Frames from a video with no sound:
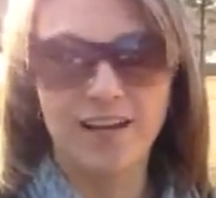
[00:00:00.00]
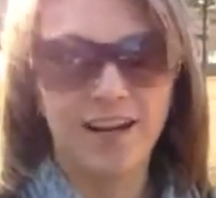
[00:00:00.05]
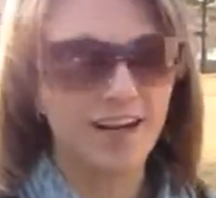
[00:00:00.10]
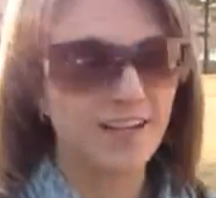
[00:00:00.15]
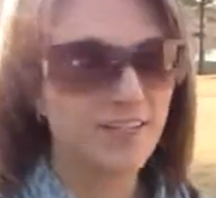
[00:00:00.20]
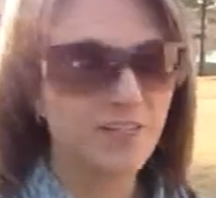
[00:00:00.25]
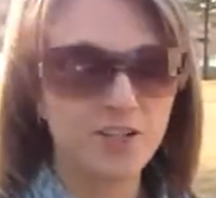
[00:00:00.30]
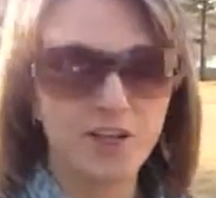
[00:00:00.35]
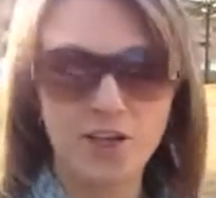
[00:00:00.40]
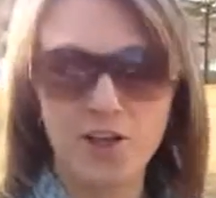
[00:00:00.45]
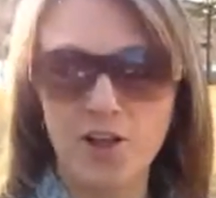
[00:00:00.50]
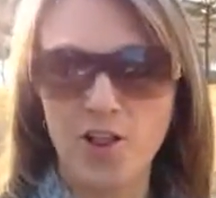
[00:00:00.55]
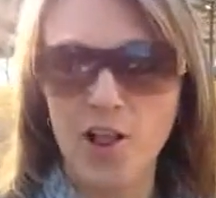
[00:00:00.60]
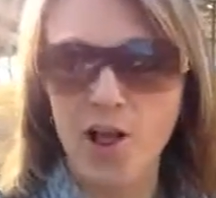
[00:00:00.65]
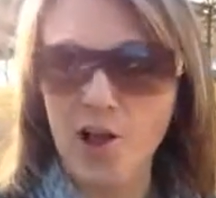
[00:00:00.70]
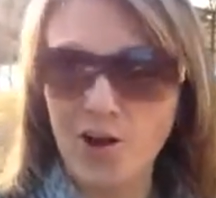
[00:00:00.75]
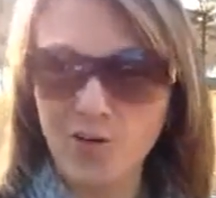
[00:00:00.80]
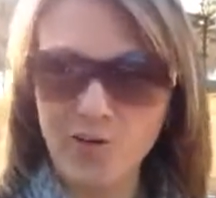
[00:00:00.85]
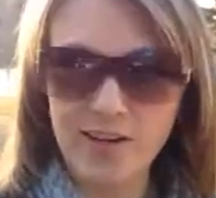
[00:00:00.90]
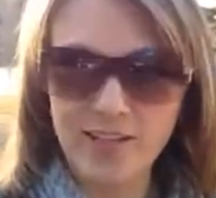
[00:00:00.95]
I still got a
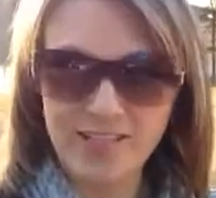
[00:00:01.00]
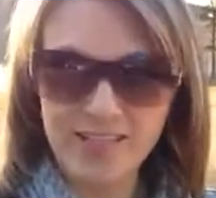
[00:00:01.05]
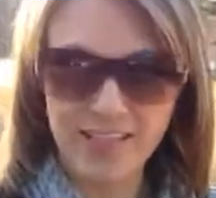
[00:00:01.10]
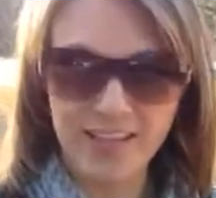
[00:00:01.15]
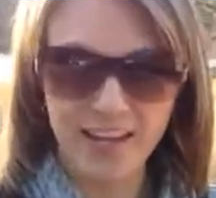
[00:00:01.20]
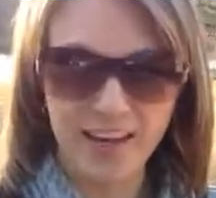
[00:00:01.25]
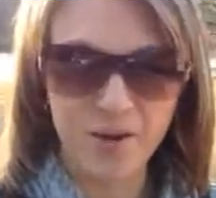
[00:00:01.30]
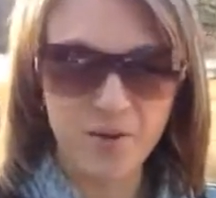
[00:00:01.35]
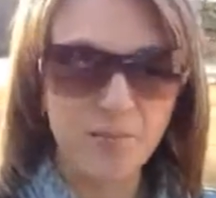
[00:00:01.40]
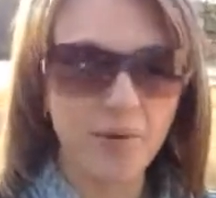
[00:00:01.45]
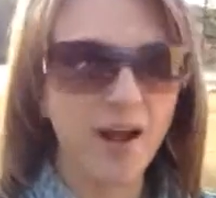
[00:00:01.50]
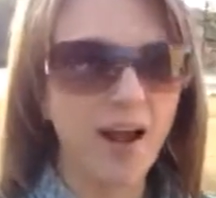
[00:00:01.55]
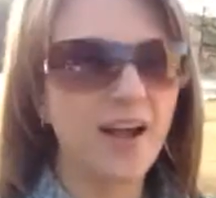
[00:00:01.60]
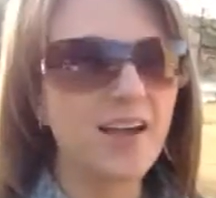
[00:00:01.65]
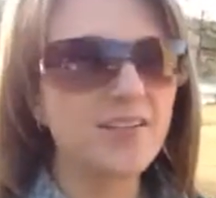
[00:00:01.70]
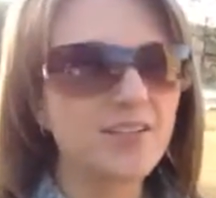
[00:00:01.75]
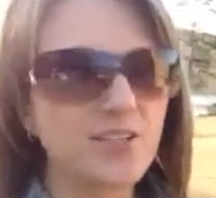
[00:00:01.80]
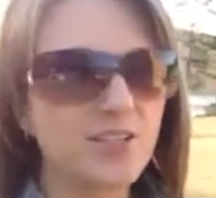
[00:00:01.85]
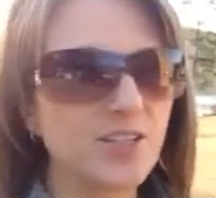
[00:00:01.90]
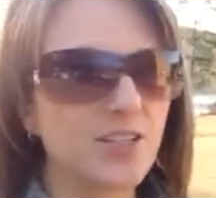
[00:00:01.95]
long ways to go, but
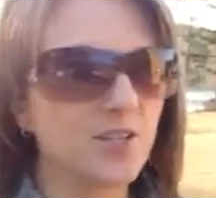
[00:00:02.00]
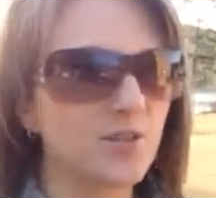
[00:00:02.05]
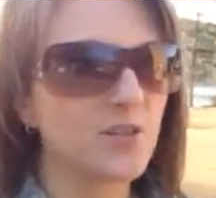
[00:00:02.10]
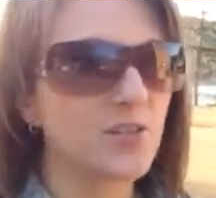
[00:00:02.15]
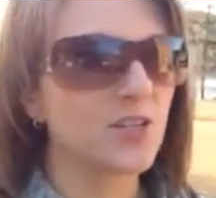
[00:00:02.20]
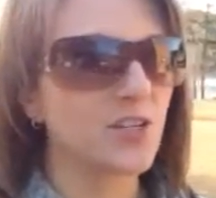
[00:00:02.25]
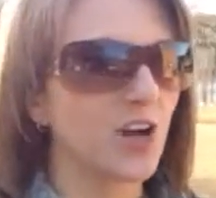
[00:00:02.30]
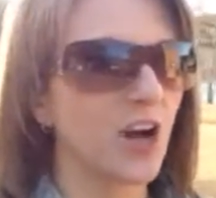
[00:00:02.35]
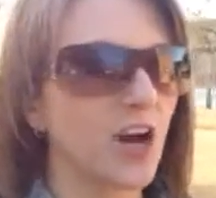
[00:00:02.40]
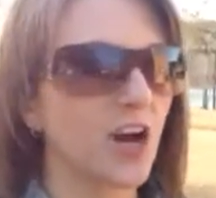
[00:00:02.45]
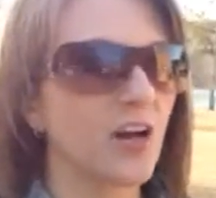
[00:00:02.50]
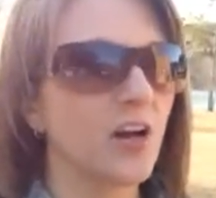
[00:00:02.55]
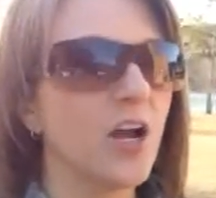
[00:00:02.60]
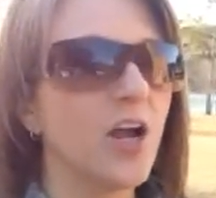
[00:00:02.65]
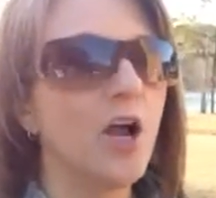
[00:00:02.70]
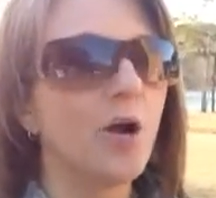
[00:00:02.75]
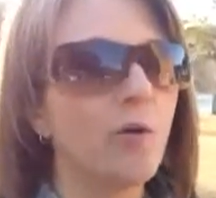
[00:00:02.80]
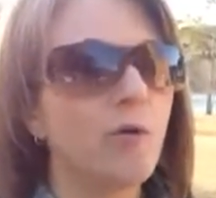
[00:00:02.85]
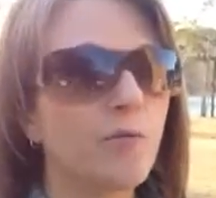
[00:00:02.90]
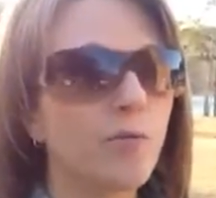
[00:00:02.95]
as a two star,
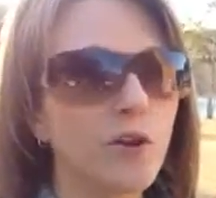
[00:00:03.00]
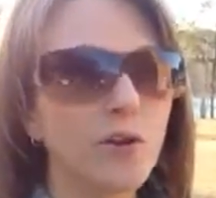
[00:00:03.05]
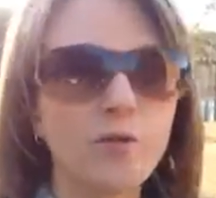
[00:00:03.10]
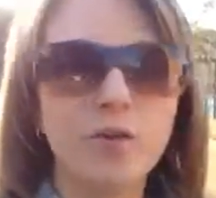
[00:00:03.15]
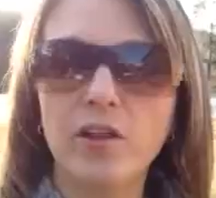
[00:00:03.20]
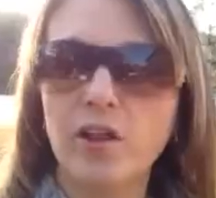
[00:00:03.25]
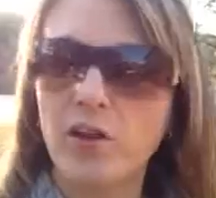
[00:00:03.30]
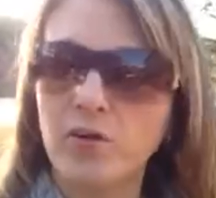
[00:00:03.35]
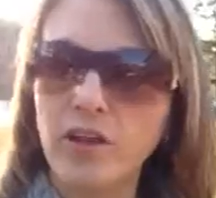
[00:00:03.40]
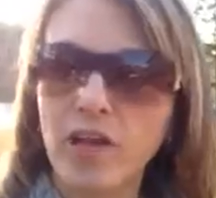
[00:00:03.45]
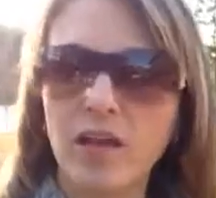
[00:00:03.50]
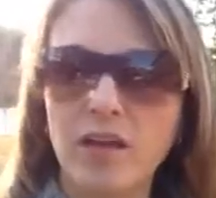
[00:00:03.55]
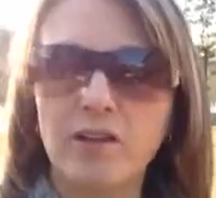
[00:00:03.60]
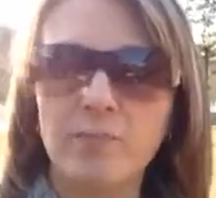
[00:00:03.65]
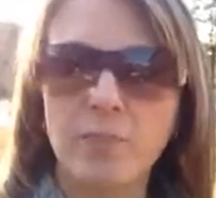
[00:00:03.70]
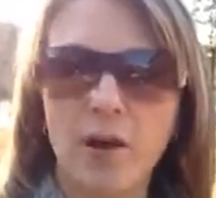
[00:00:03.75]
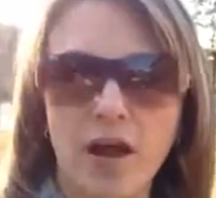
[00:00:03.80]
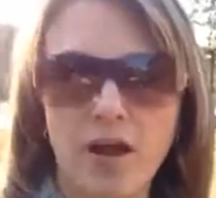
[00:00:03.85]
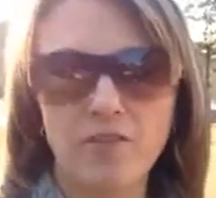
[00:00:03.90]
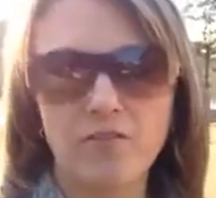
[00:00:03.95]
when we
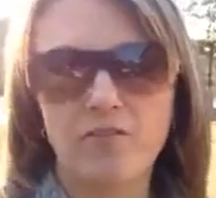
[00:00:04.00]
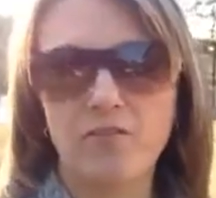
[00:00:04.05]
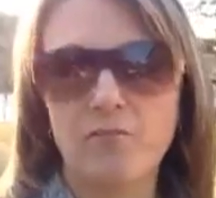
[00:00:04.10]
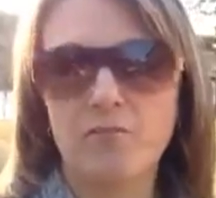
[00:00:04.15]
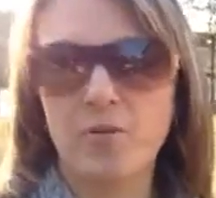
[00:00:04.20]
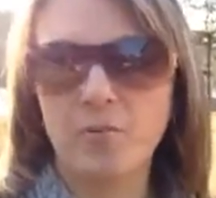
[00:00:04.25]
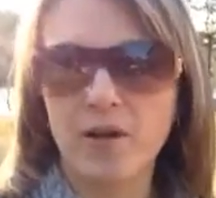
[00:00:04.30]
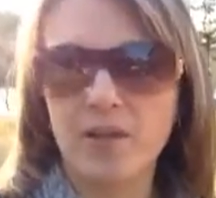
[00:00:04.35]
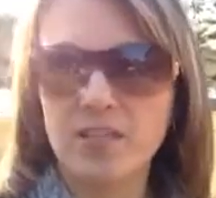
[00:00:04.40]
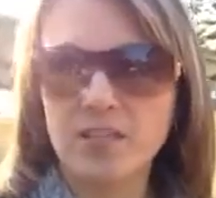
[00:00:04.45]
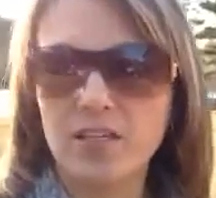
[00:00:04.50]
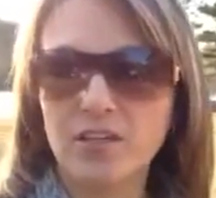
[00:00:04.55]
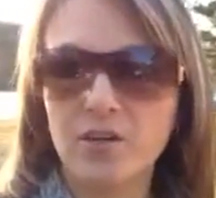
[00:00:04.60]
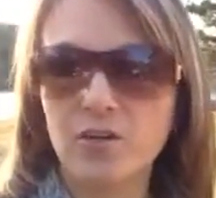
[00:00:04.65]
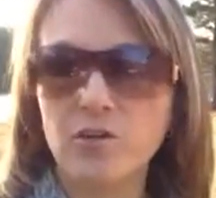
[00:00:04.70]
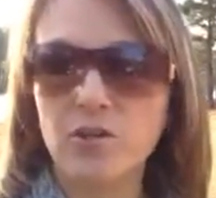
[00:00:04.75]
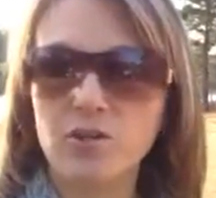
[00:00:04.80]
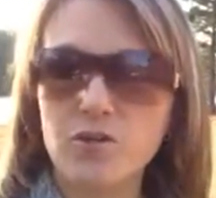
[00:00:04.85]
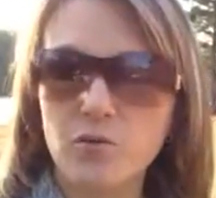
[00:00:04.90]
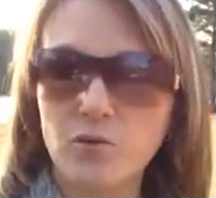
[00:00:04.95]
relocated back from New
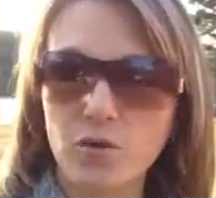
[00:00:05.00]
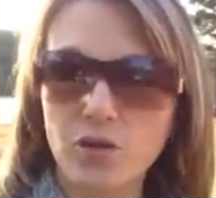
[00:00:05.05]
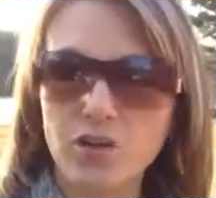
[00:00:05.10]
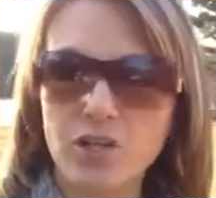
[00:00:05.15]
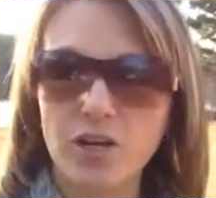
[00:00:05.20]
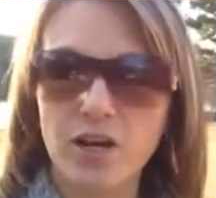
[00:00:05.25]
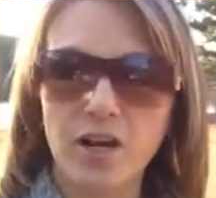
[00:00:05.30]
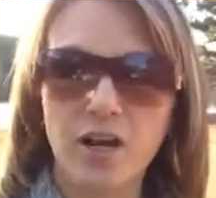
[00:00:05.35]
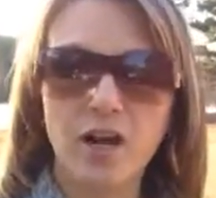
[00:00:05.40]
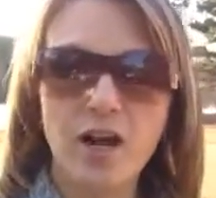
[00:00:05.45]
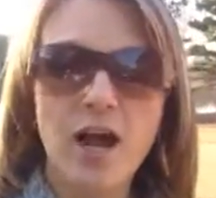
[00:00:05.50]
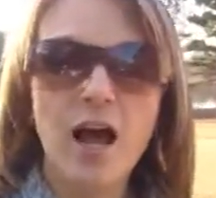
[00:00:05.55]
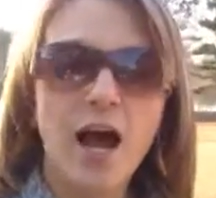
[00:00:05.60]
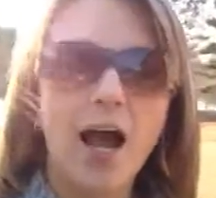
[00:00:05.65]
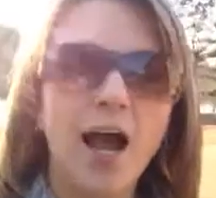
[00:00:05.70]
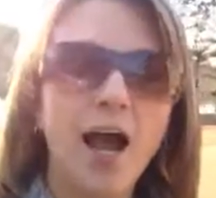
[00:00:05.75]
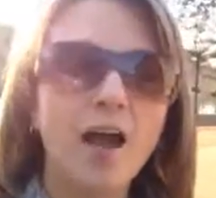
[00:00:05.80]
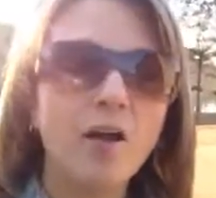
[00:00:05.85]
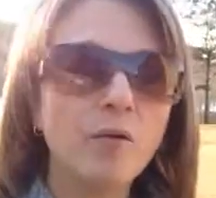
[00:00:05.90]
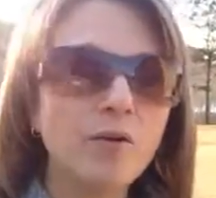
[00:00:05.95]
Mexico to Georgia,
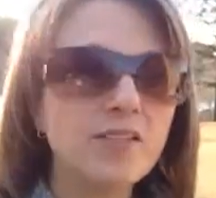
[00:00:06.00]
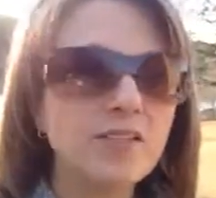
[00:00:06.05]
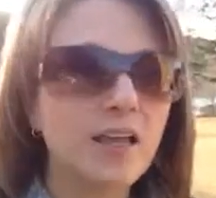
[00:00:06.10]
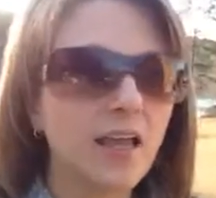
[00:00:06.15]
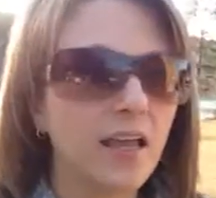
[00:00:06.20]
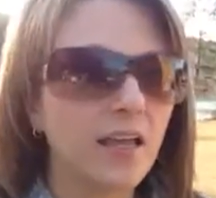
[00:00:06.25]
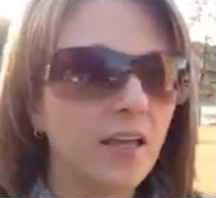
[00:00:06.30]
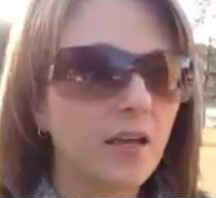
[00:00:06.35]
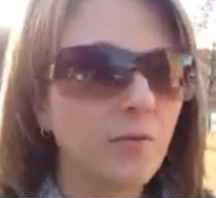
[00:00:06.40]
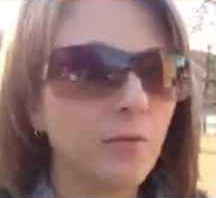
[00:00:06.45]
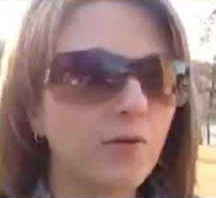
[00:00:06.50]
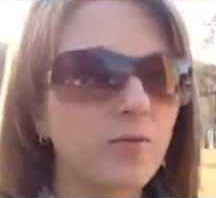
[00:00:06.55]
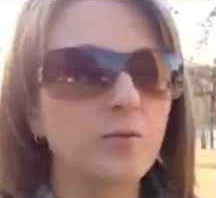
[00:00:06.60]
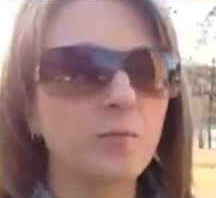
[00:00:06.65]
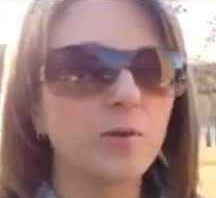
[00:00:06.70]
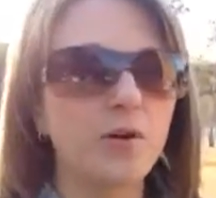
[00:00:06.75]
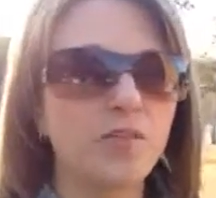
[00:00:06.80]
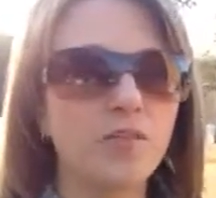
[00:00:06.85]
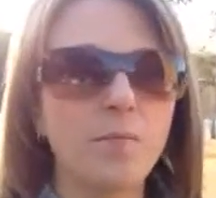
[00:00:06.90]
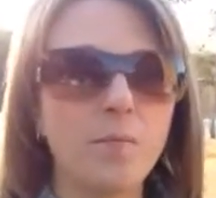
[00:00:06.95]
I was able to
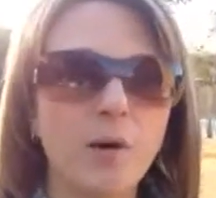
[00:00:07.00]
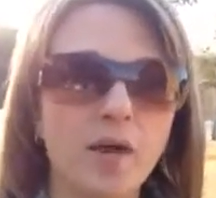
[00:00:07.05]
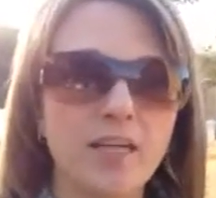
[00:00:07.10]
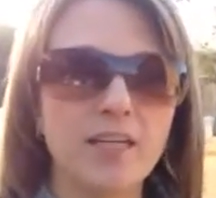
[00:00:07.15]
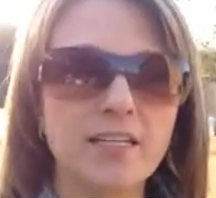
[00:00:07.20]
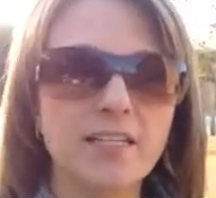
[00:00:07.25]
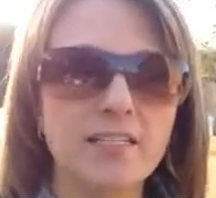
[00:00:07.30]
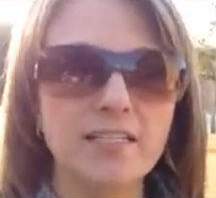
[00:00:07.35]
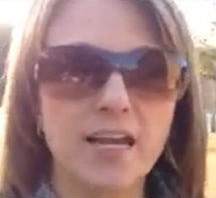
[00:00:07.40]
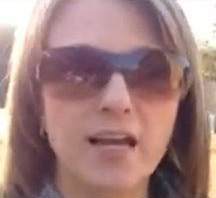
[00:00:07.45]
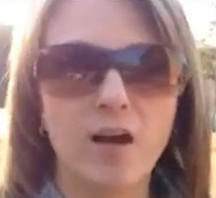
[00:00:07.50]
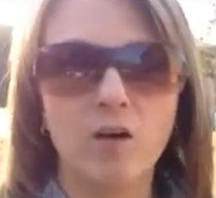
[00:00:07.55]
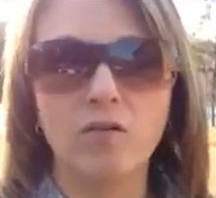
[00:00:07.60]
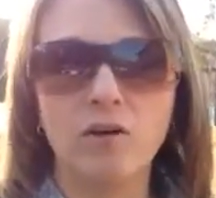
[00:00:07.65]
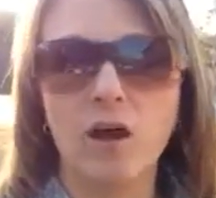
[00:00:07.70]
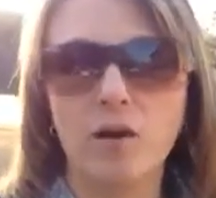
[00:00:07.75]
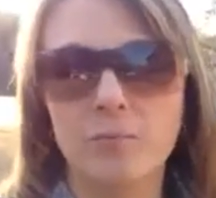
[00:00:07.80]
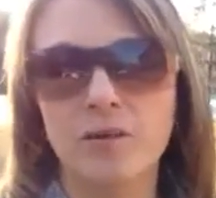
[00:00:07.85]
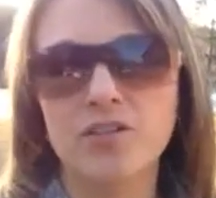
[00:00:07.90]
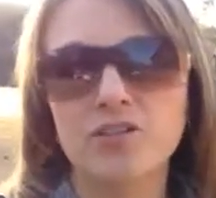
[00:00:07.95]
put the money down
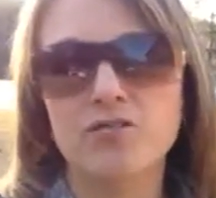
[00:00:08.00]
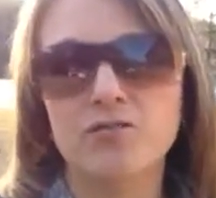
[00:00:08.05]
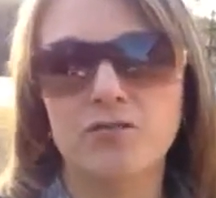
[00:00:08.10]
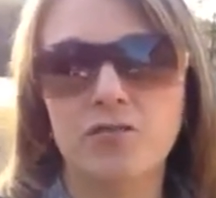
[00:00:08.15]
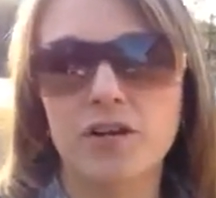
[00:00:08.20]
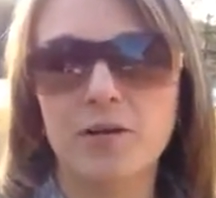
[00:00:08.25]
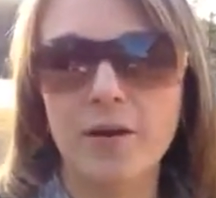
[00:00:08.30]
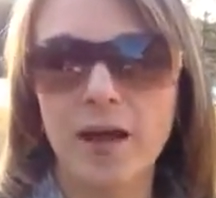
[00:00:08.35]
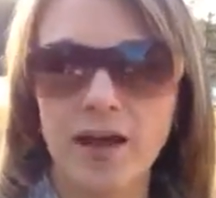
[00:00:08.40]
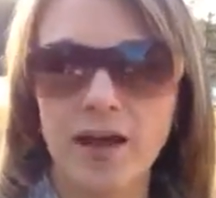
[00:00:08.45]
on my dream